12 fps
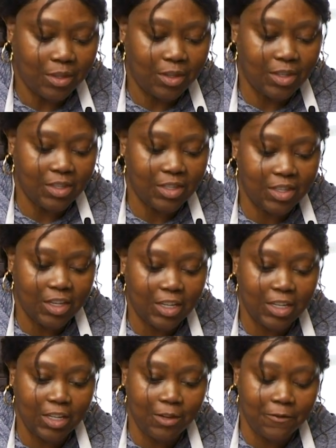It's thick
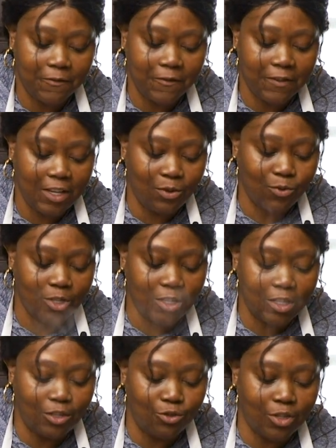enough that we'll
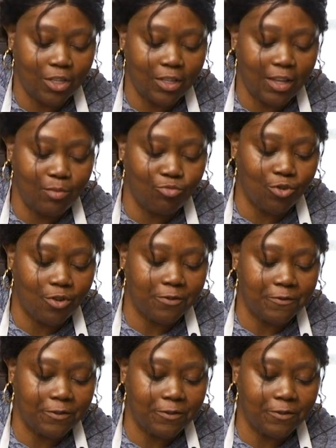still get that broth.